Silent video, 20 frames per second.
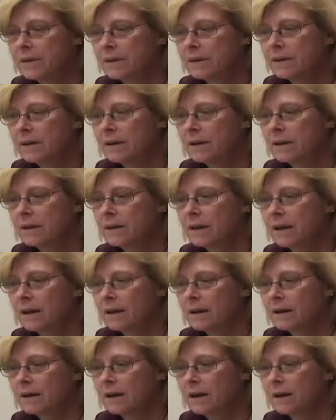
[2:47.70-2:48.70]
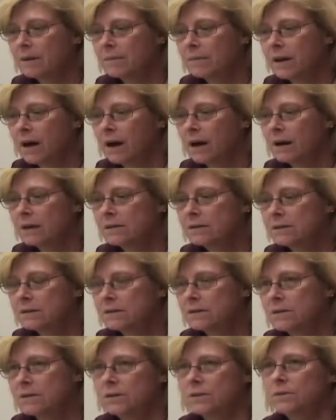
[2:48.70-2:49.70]
and think that I'm not
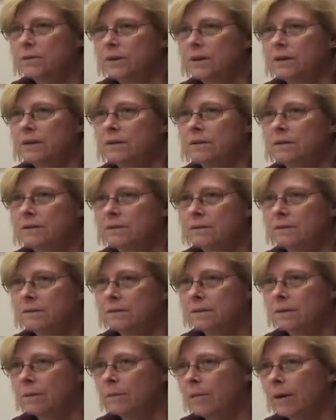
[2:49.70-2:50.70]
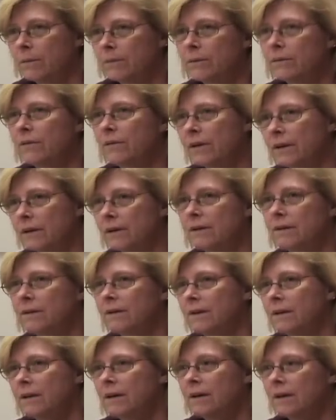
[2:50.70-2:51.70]
just doing, you know, my routine,
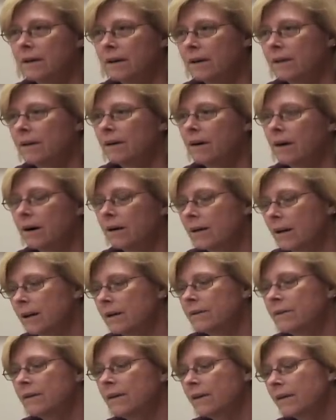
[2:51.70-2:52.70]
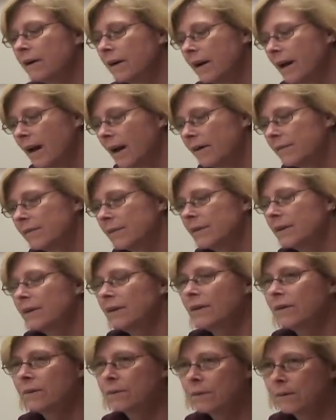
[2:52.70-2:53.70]
get in the car, light a cigarette after
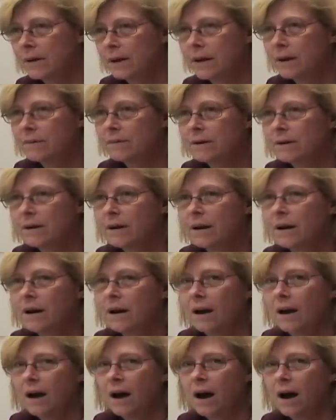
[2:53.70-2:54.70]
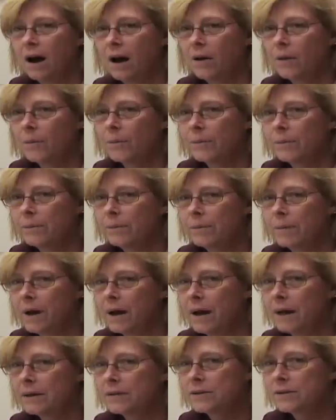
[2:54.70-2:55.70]
dinner, whatever. I
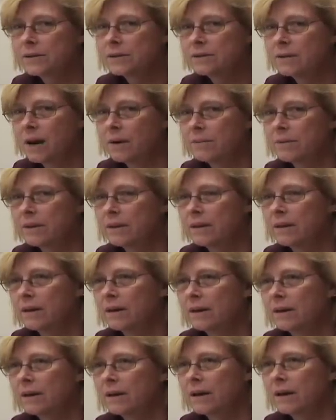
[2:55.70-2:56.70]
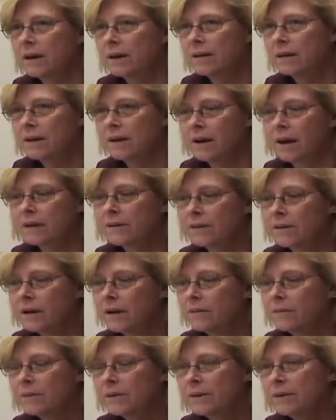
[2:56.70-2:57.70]
actually stop and think, and I actually
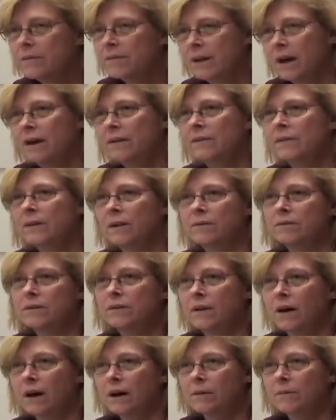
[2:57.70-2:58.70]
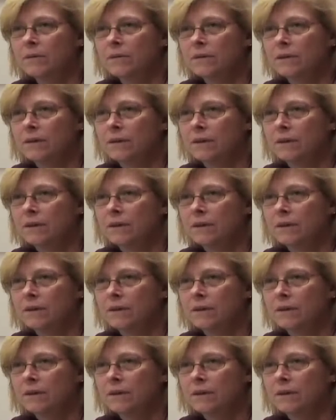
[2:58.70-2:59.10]
have put them down several times.